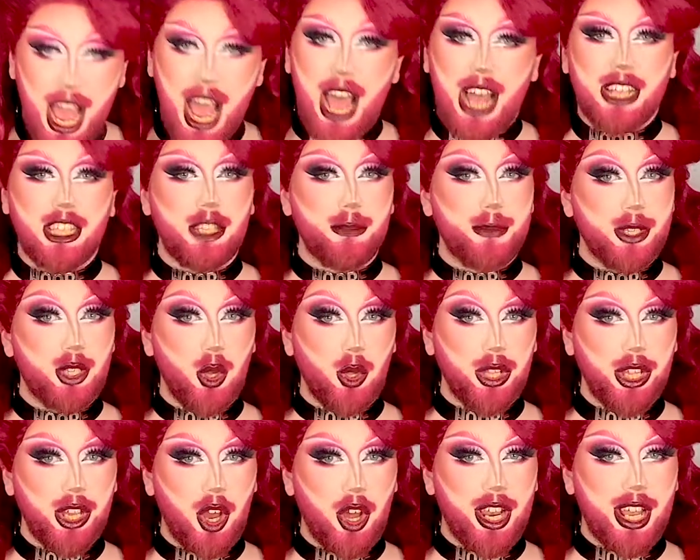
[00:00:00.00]
And to be
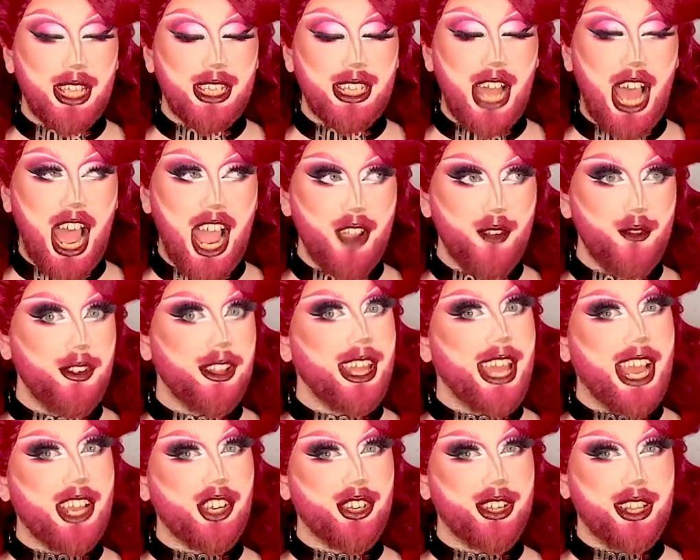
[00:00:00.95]
totally honest, I really
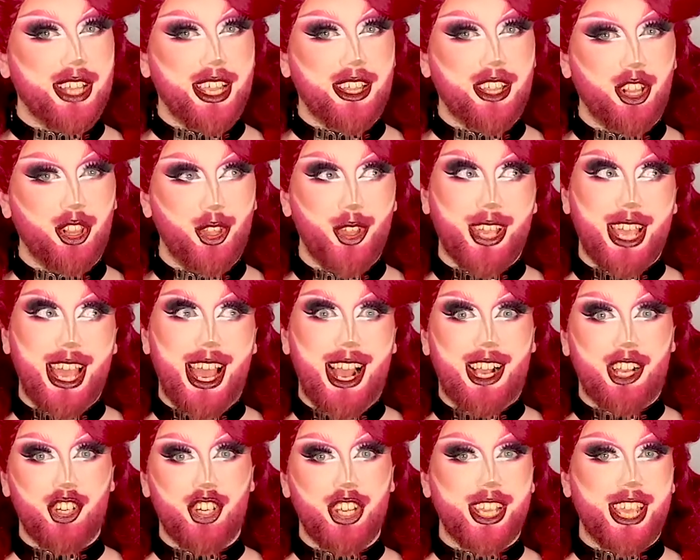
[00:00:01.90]
actually like the look
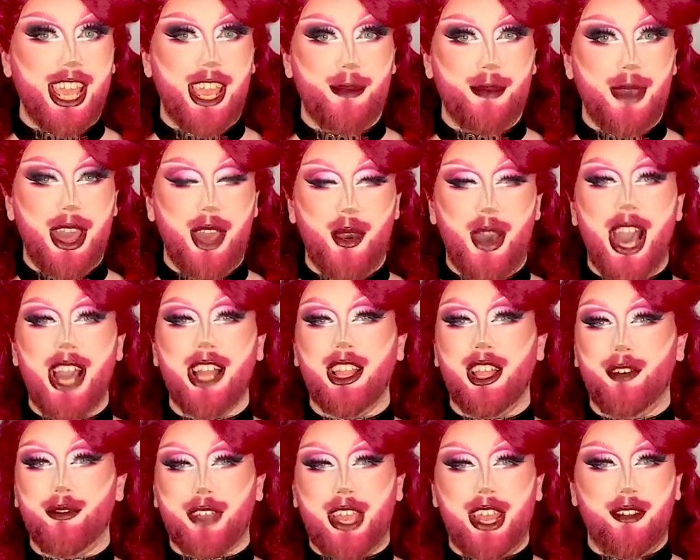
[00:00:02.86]
as she came out. I
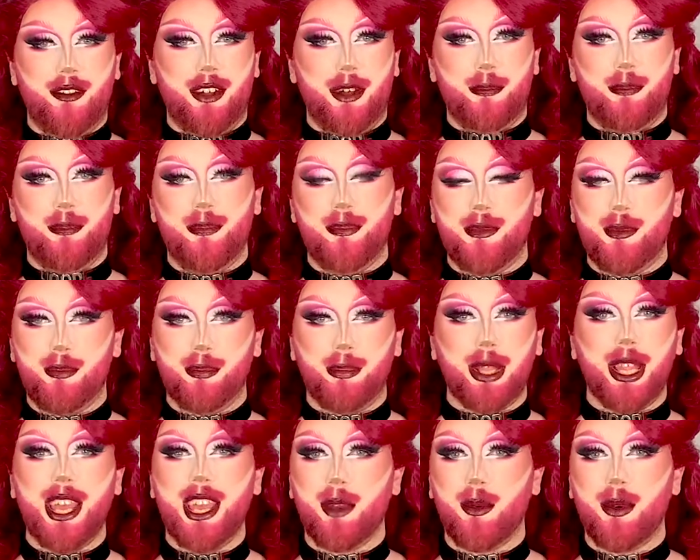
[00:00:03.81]
love kind of a
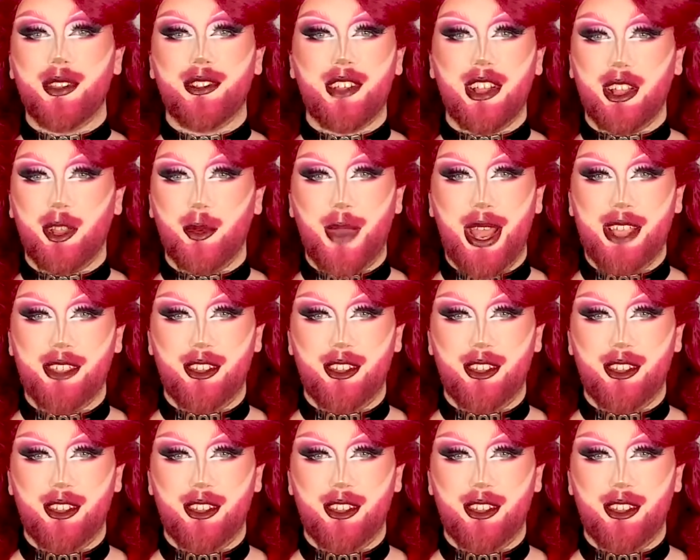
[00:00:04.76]
playing with silhouettes